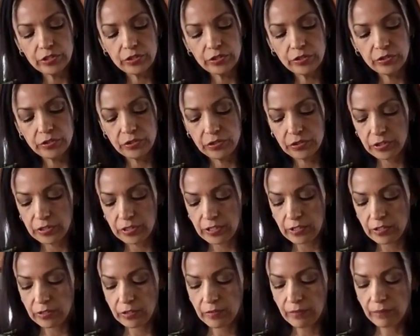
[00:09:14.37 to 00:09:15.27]
you could use
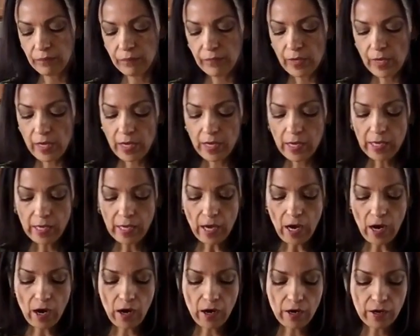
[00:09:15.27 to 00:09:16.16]
either,
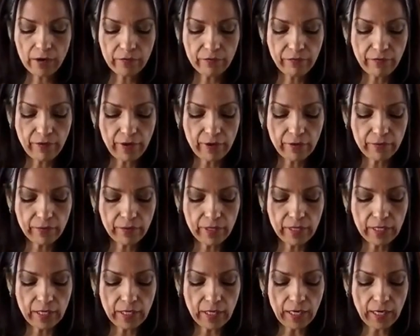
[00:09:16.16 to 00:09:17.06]
are
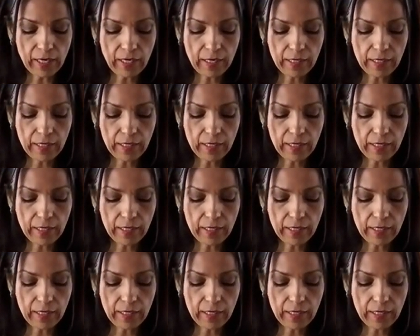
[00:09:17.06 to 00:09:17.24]
very,